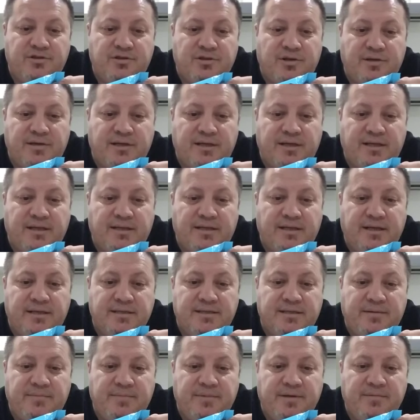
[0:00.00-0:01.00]
Chocolate contains
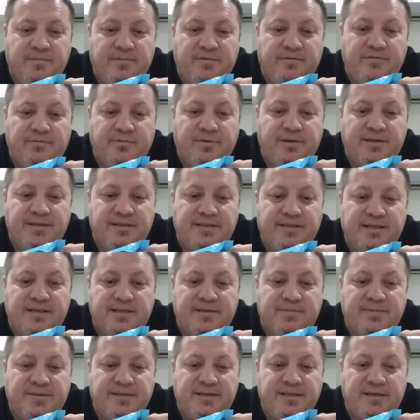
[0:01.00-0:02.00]
a minimum of
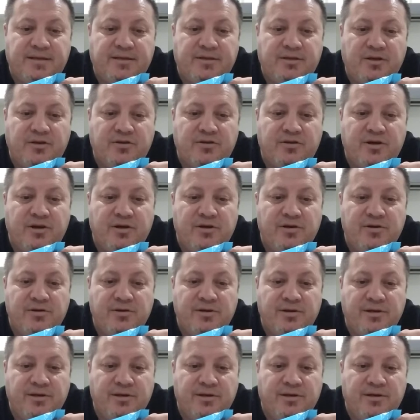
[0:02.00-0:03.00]
26% cocoa,